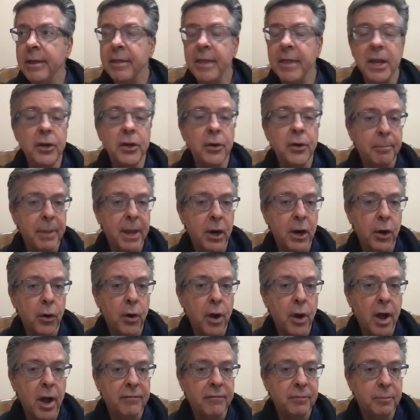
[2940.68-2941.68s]
then you're
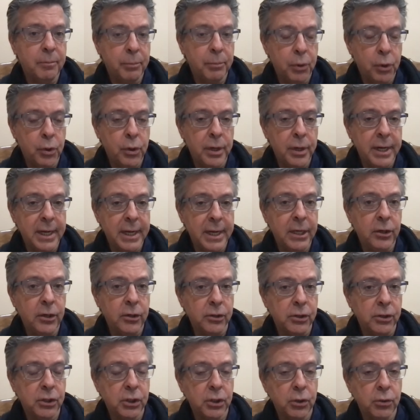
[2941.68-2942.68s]
better off putting
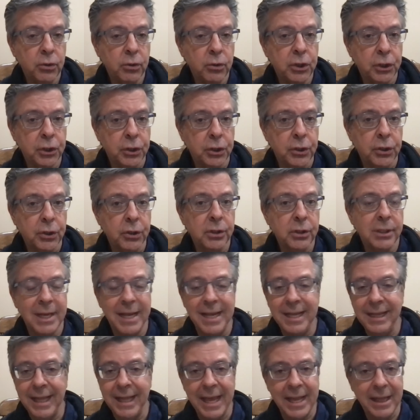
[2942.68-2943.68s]
your sutures
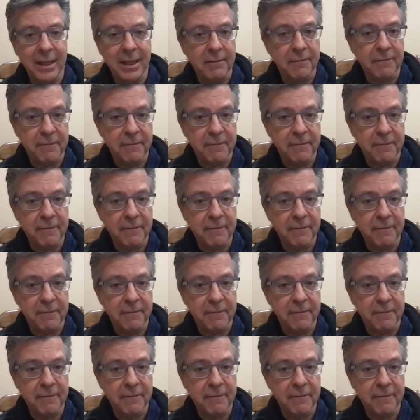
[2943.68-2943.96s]
in like the